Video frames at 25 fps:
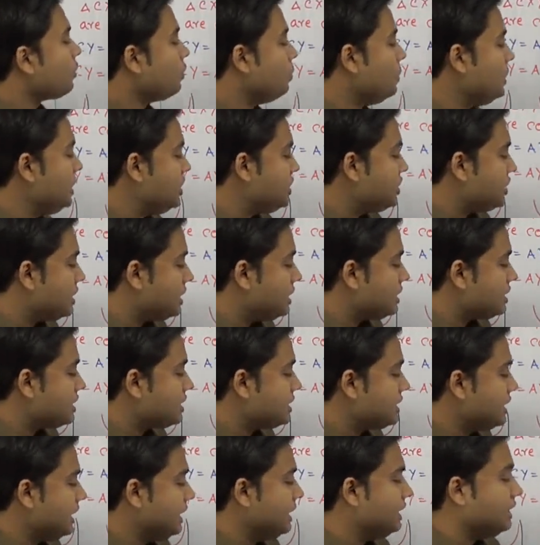we shall
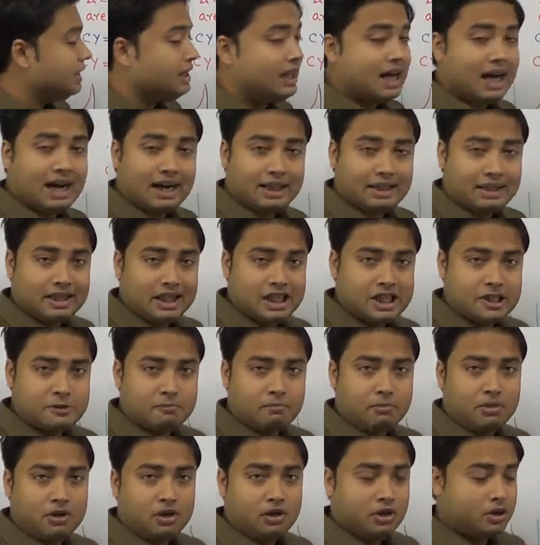see that
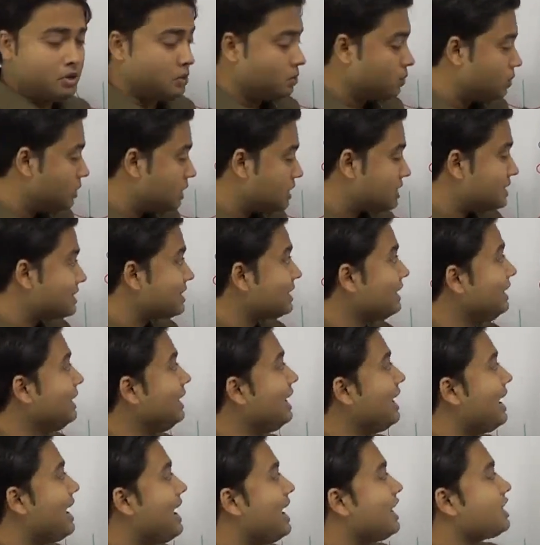this particular
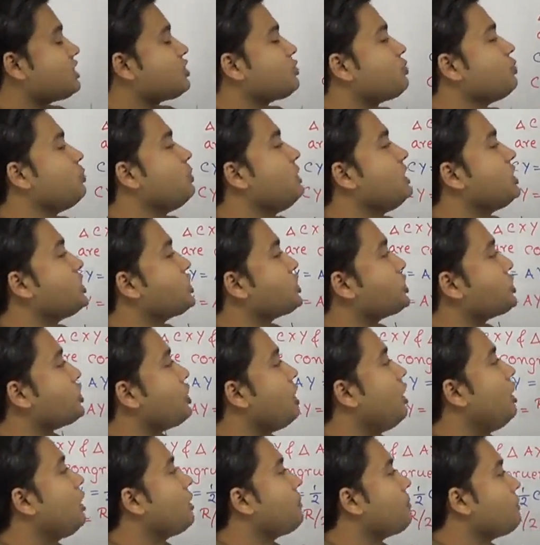Cx will
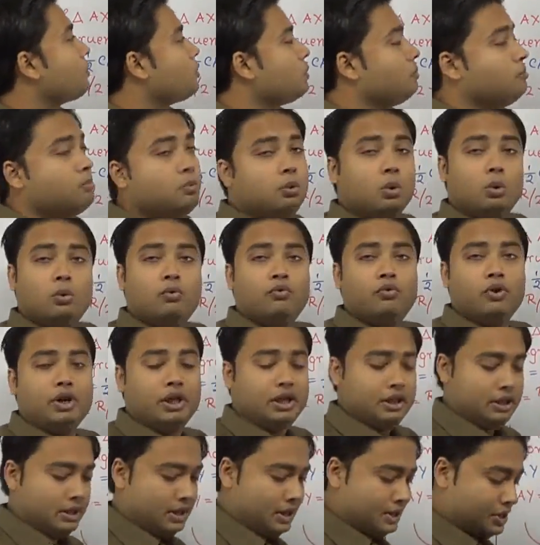start to move
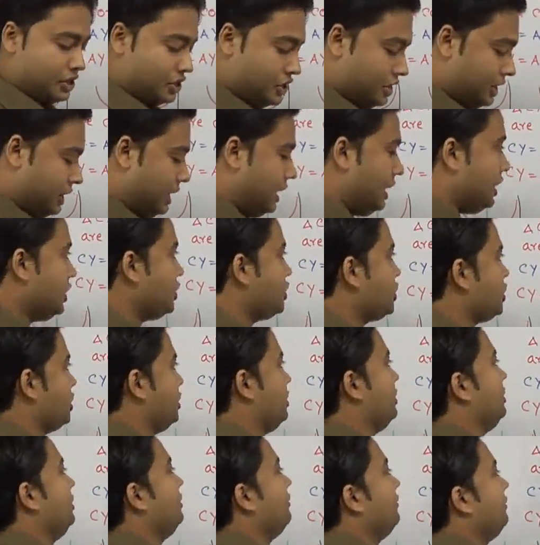in this
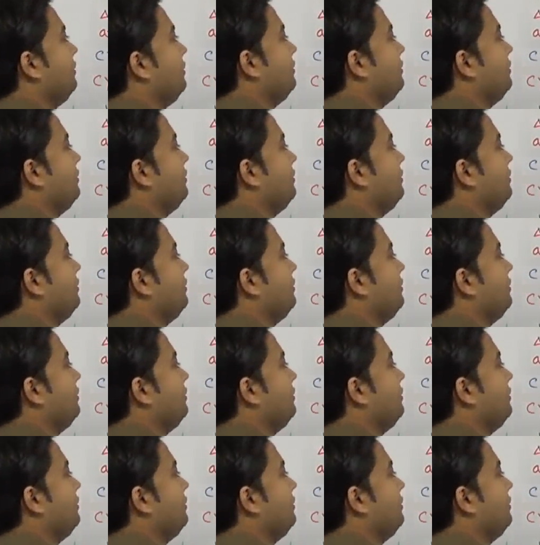direction.